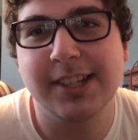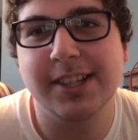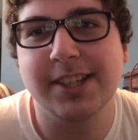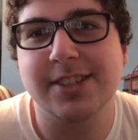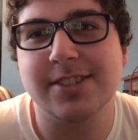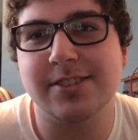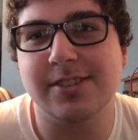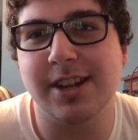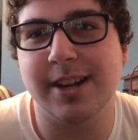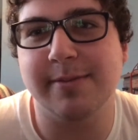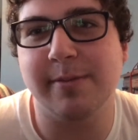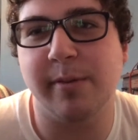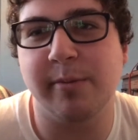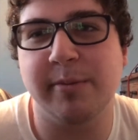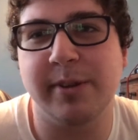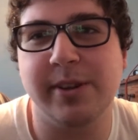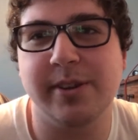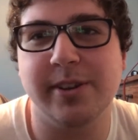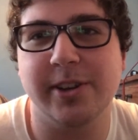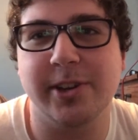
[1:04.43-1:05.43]
it's time for
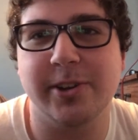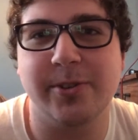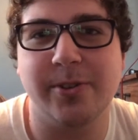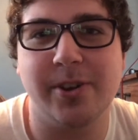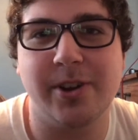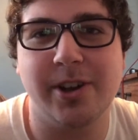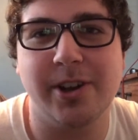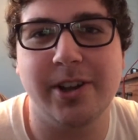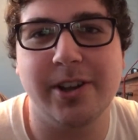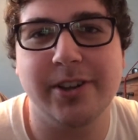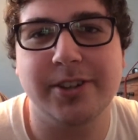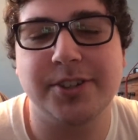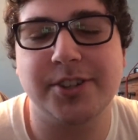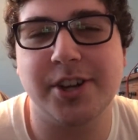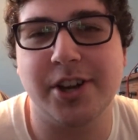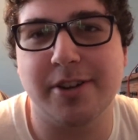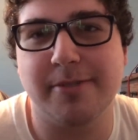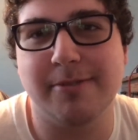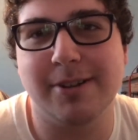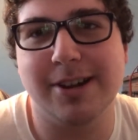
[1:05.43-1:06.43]
me to
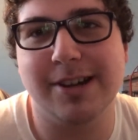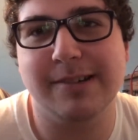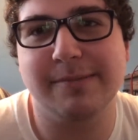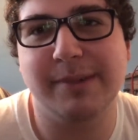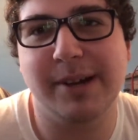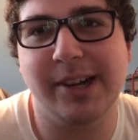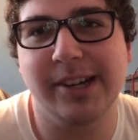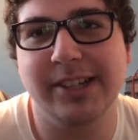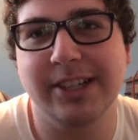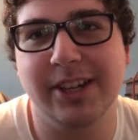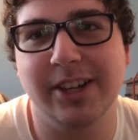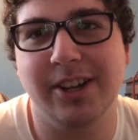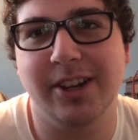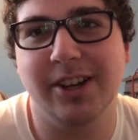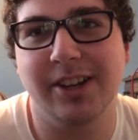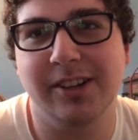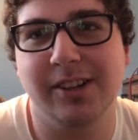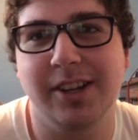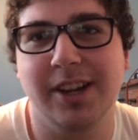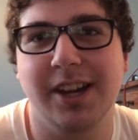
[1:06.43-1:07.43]
share my opinion
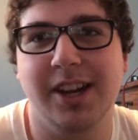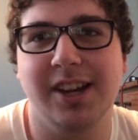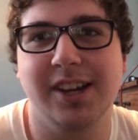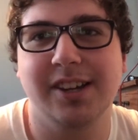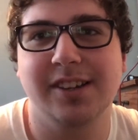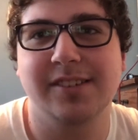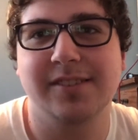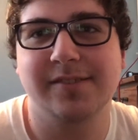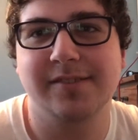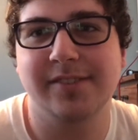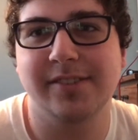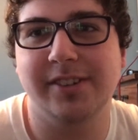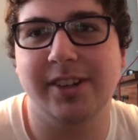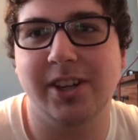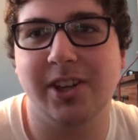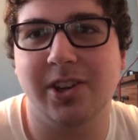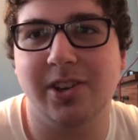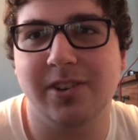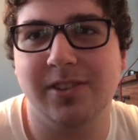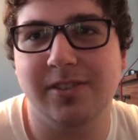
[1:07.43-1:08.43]
on that. You
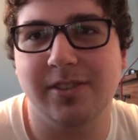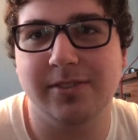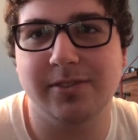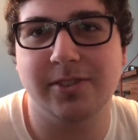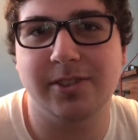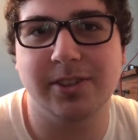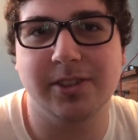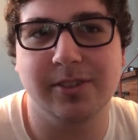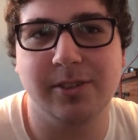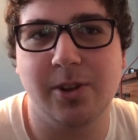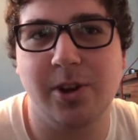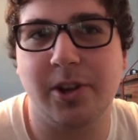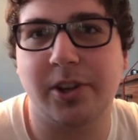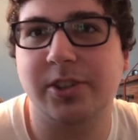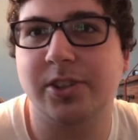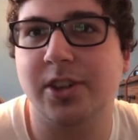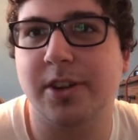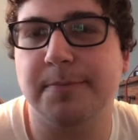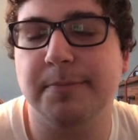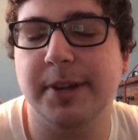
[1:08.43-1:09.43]
know, I'm going to
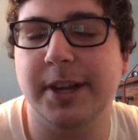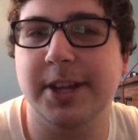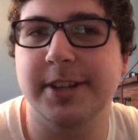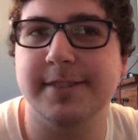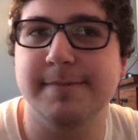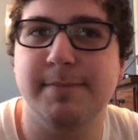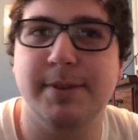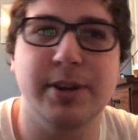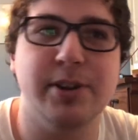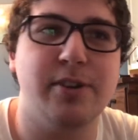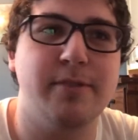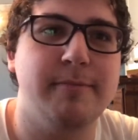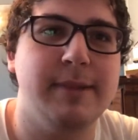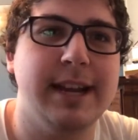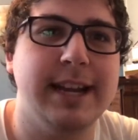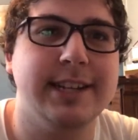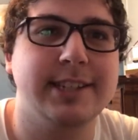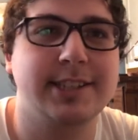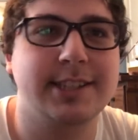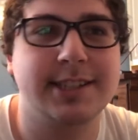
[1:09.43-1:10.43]
launch up HBO
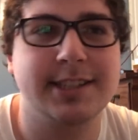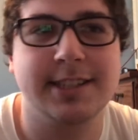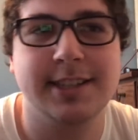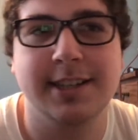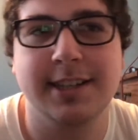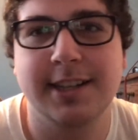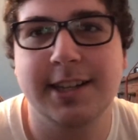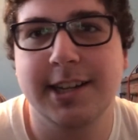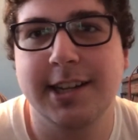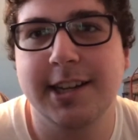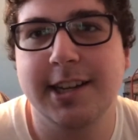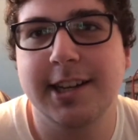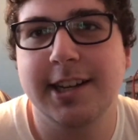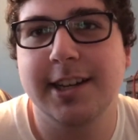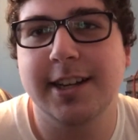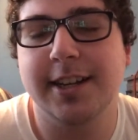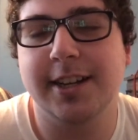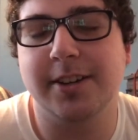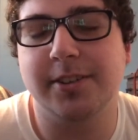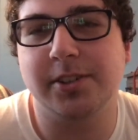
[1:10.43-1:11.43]
Max
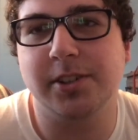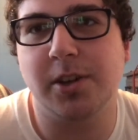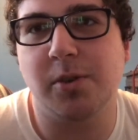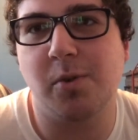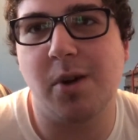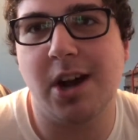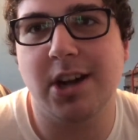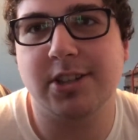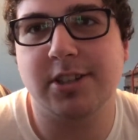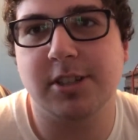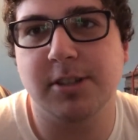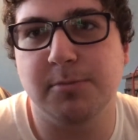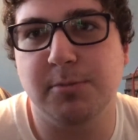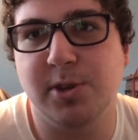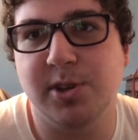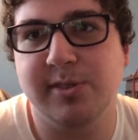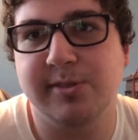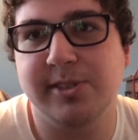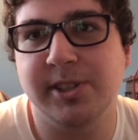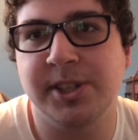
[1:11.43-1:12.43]
and I'm going to watch the
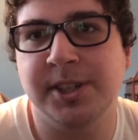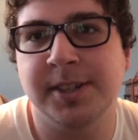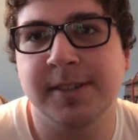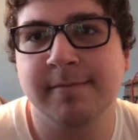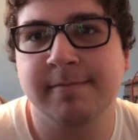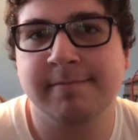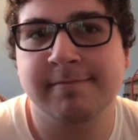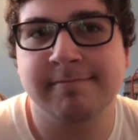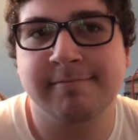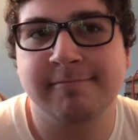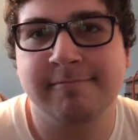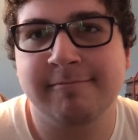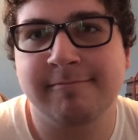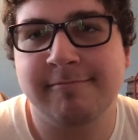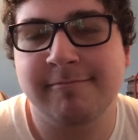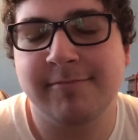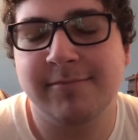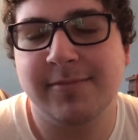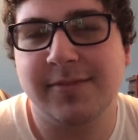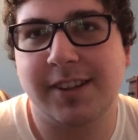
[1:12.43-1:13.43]
movie.
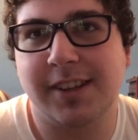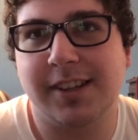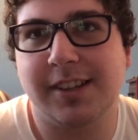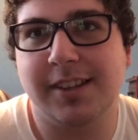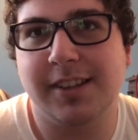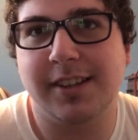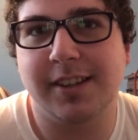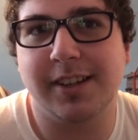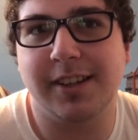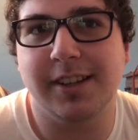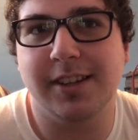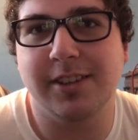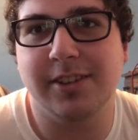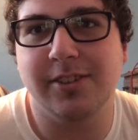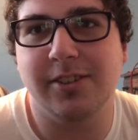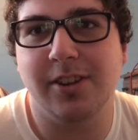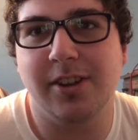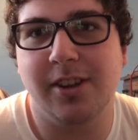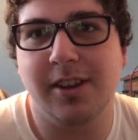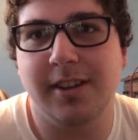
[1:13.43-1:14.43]
And
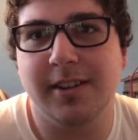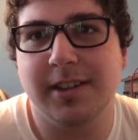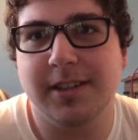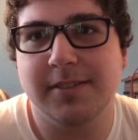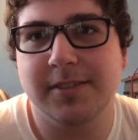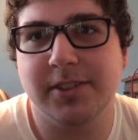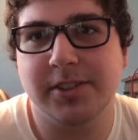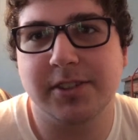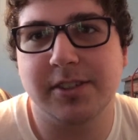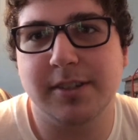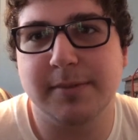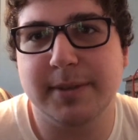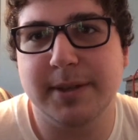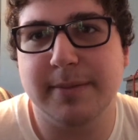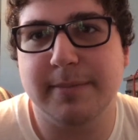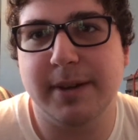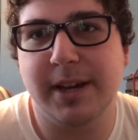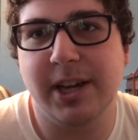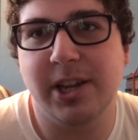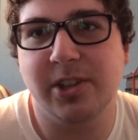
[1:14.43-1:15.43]
it's going to be a
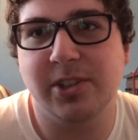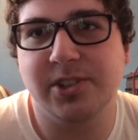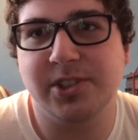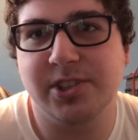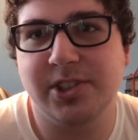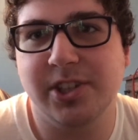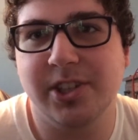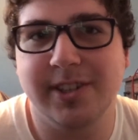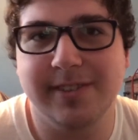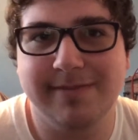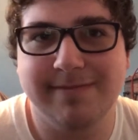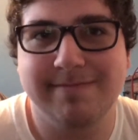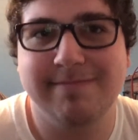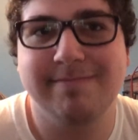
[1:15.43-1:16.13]
pile of shit.